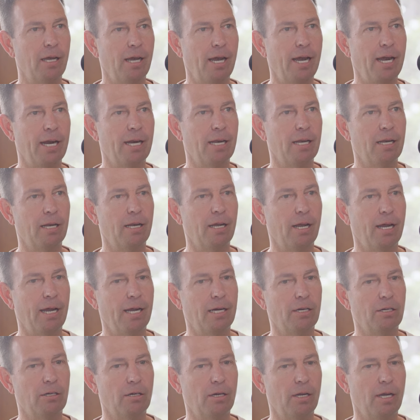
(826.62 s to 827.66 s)
and
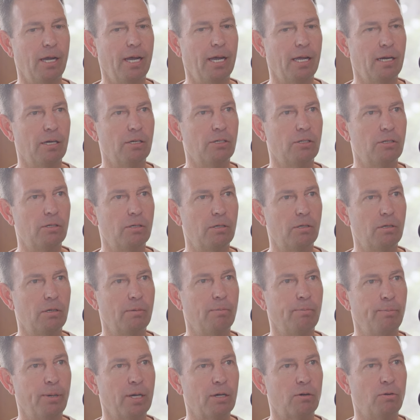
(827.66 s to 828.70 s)
and and
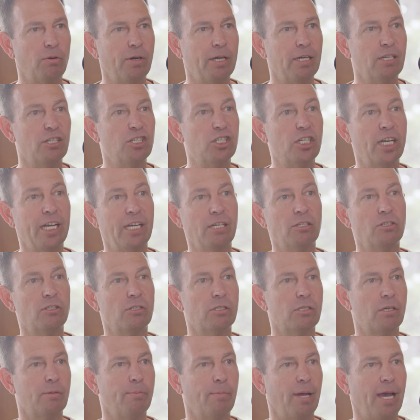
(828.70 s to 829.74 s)
Bitcoin
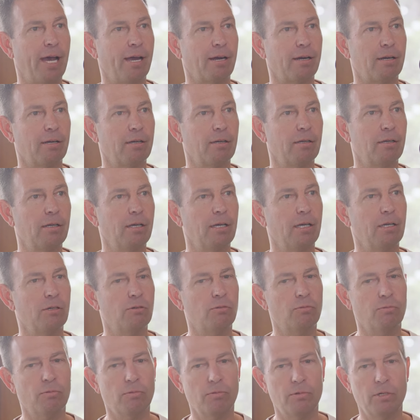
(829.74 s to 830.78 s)
changes it back.
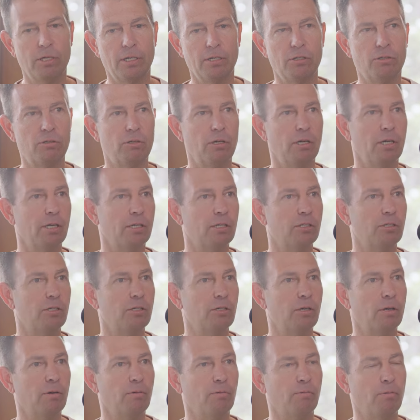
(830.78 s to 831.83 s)
It, it, it
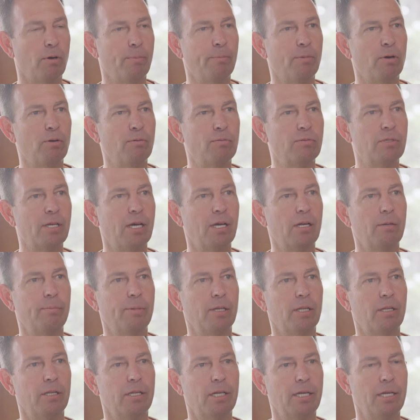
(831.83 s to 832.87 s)
removes that
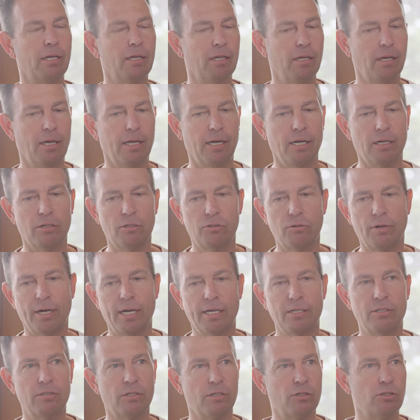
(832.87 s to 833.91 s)
ability and it
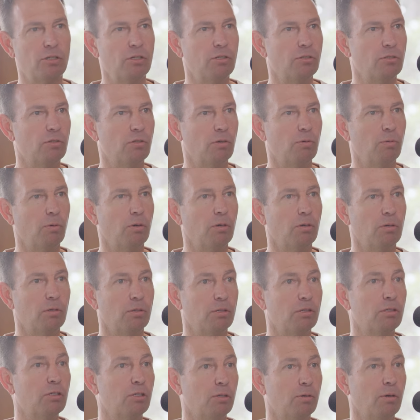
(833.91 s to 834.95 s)
transitions the
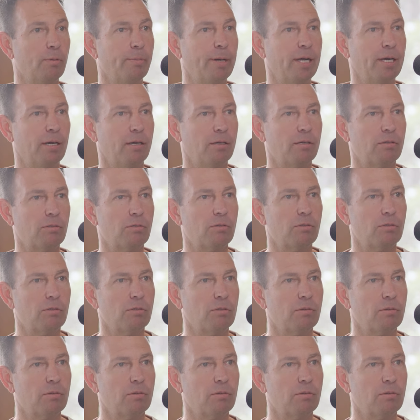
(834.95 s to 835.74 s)
world to abundance.